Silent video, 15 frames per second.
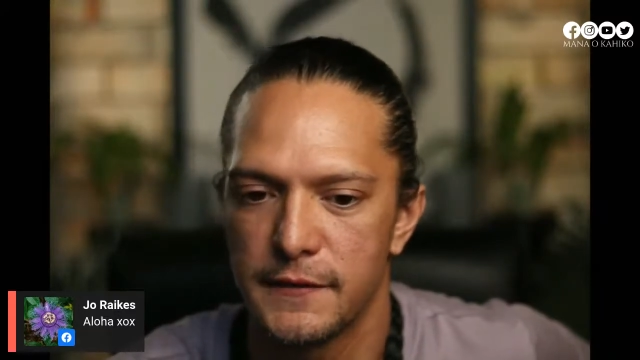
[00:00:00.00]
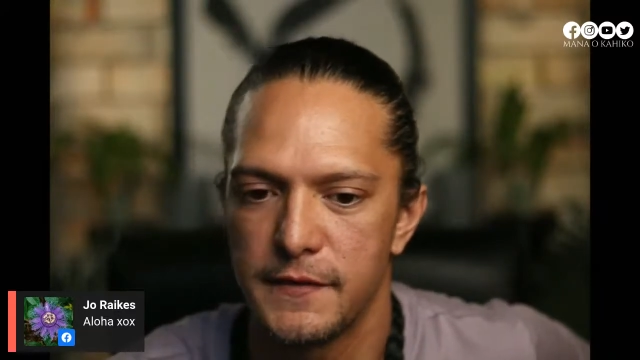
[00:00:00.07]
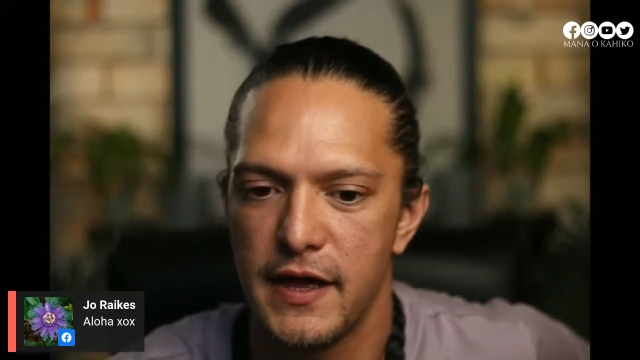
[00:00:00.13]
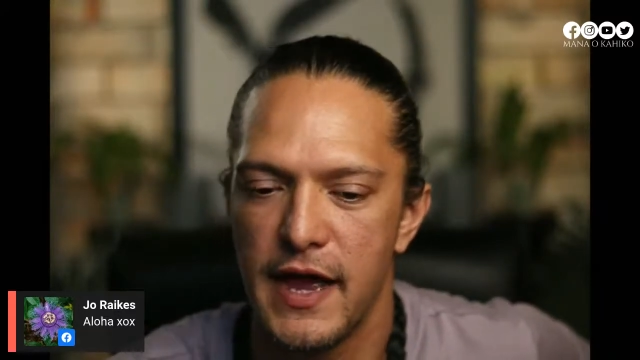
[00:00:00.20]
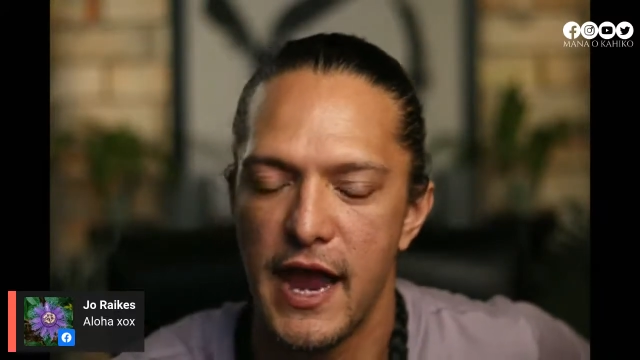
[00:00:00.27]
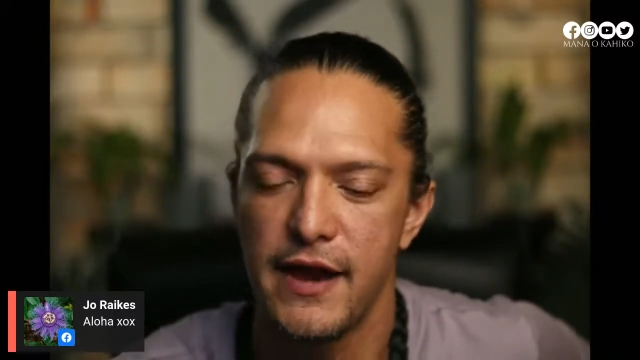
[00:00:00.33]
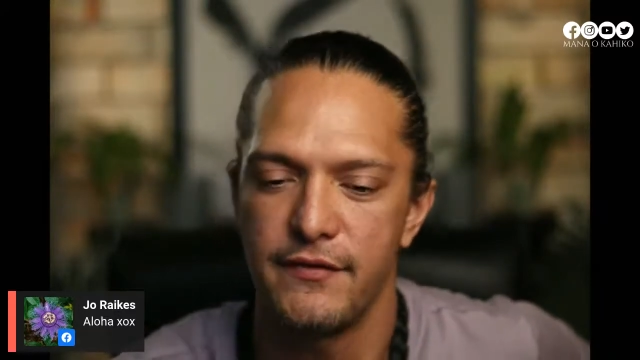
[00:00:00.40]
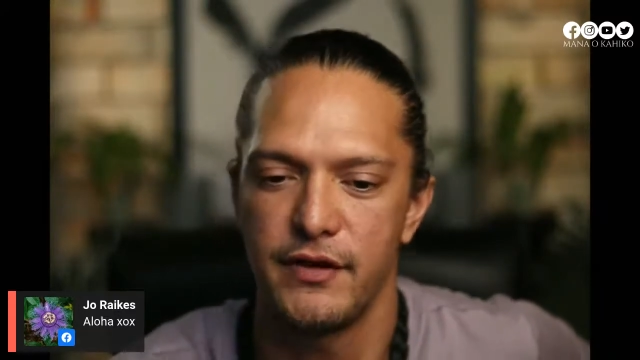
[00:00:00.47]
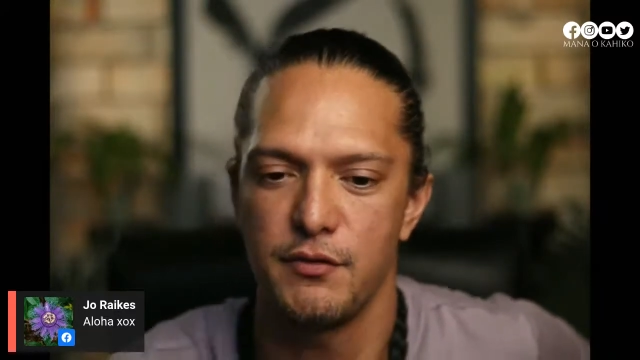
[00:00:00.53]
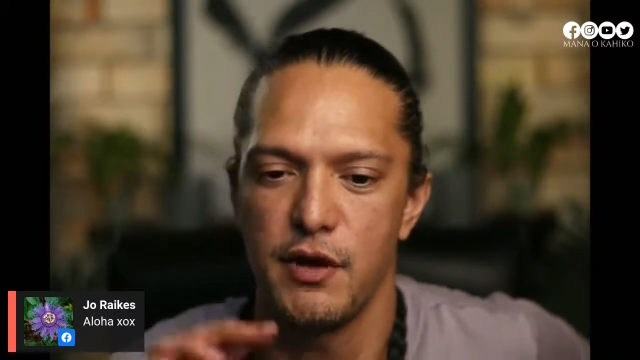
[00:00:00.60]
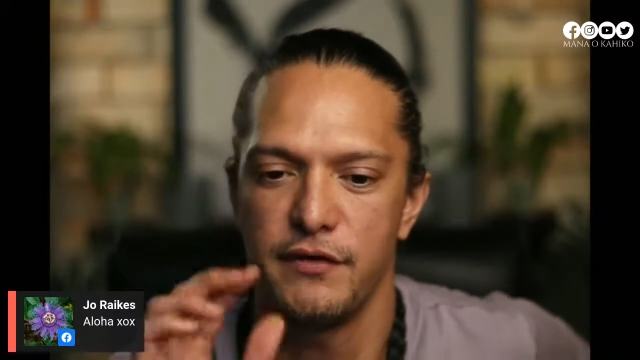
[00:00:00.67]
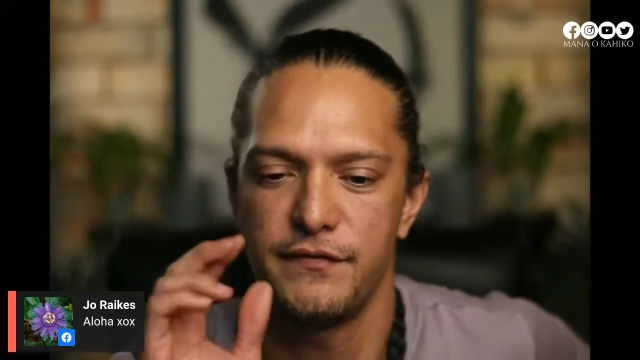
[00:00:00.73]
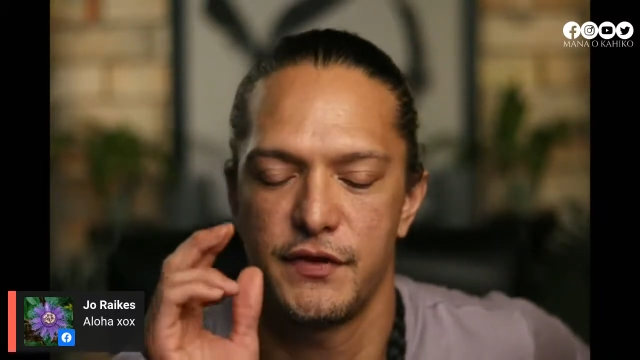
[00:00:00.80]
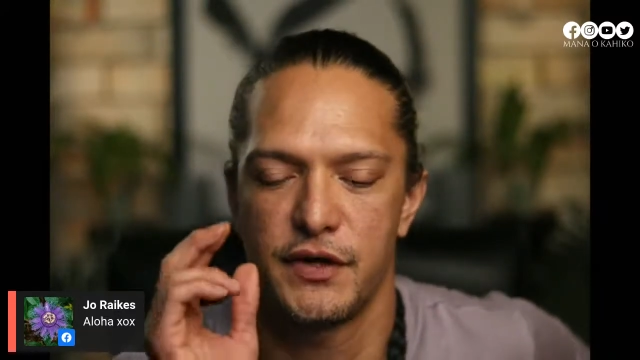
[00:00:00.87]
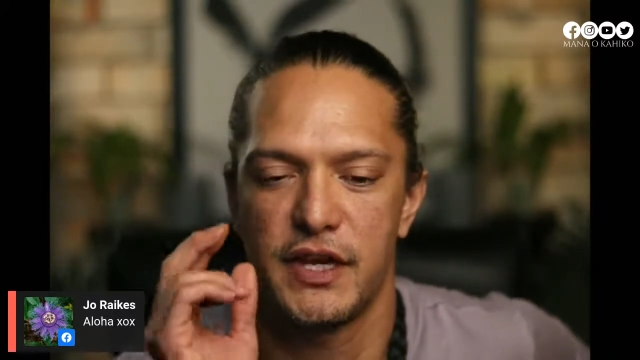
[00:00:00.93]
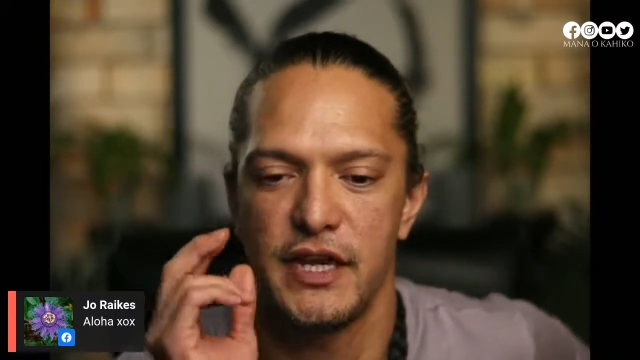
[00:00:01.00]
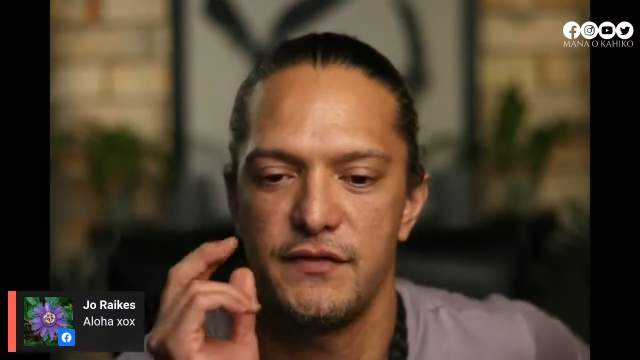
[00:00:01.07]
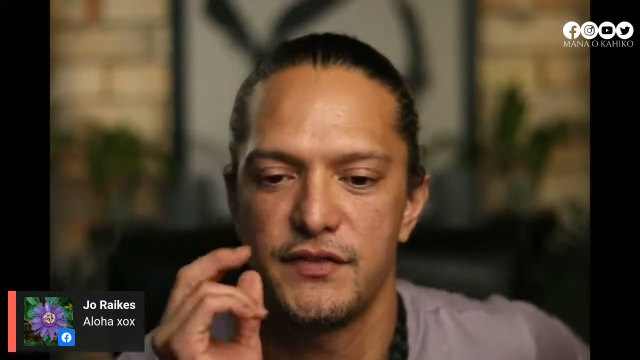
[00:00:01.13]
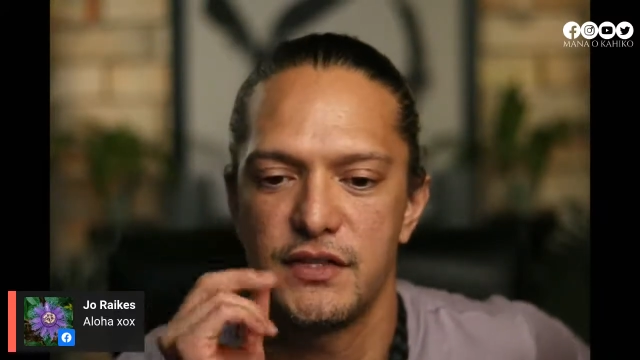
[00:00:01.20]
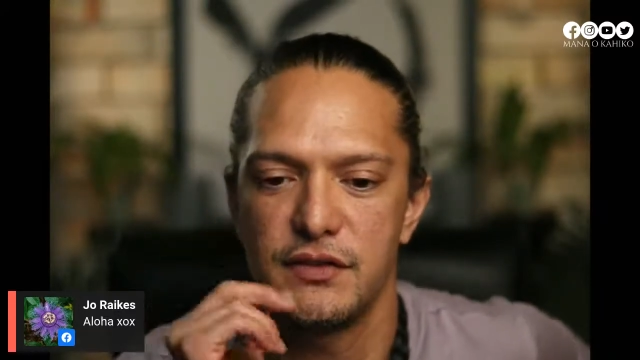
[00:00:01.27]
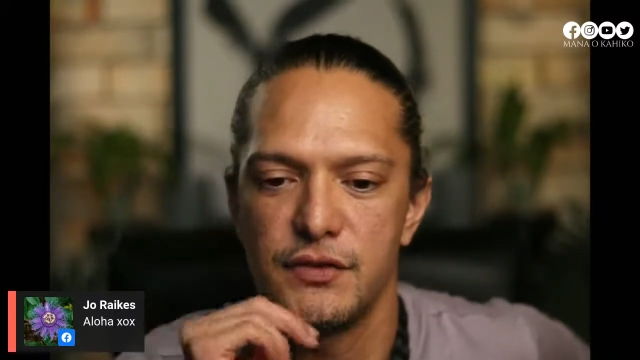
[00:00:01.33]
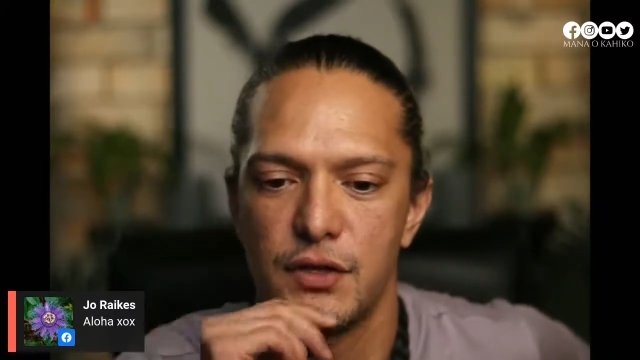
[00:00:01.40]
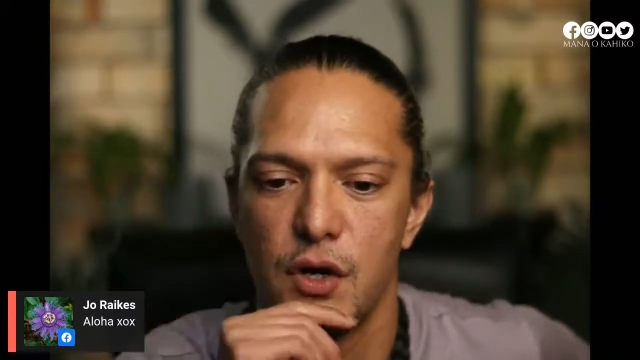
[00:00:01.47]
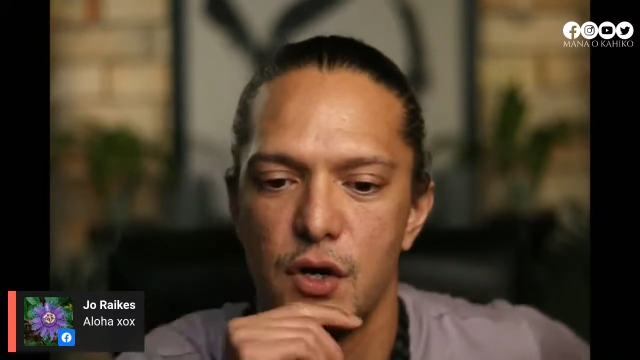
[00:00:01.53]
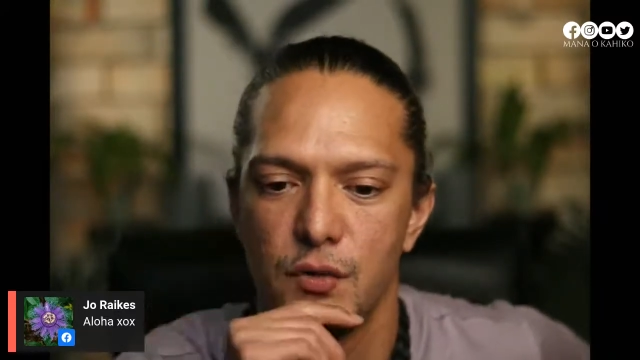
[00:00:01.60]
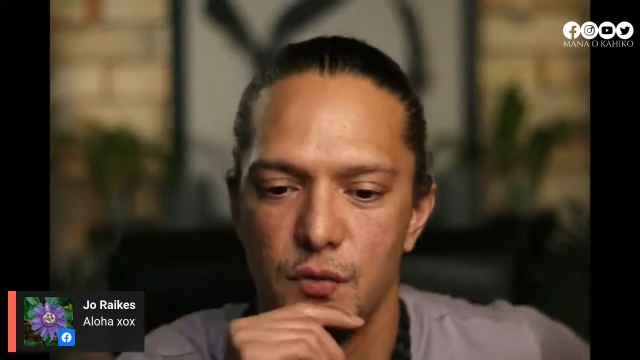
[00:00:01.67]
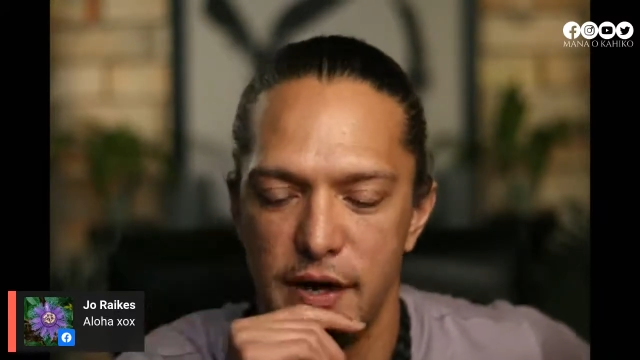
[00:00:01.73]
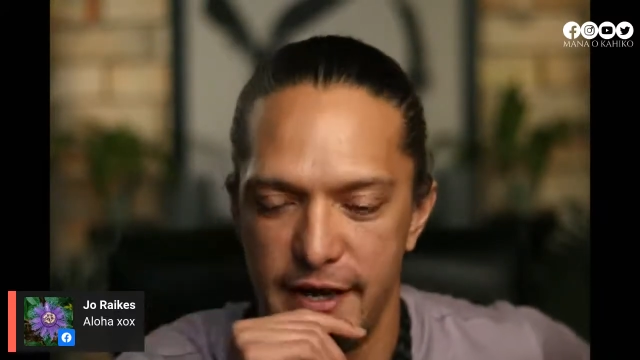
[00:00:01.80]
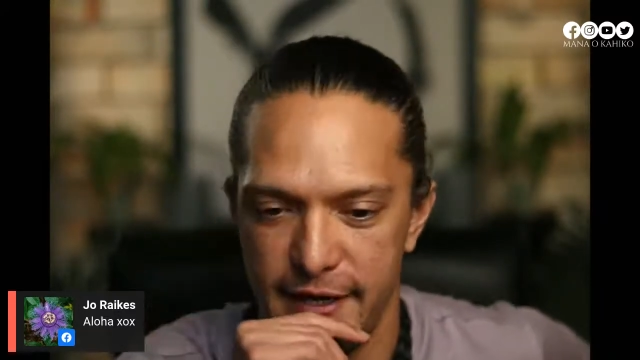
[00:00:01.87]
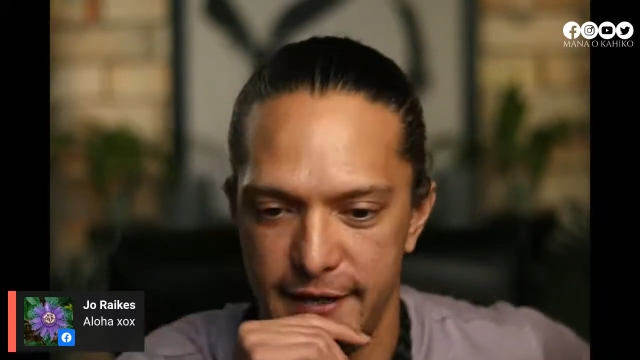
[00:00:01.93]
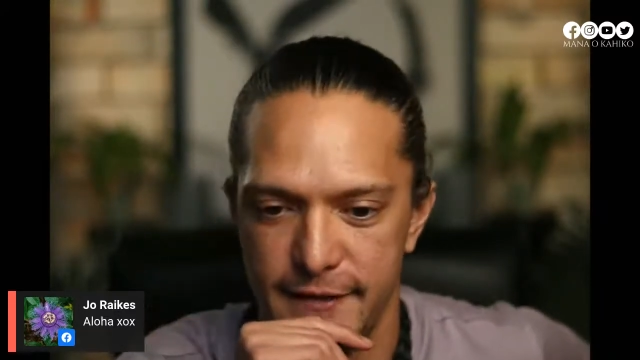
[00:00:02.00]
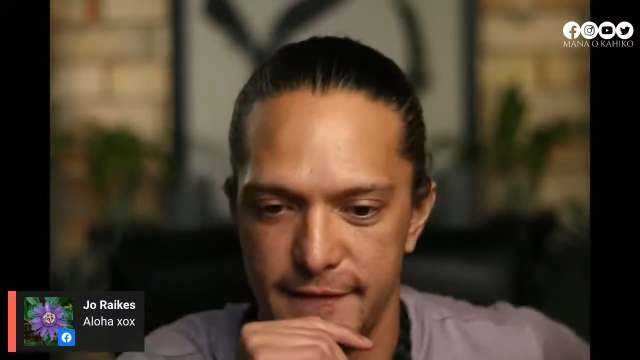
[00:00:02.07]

everyone forgives in their own way.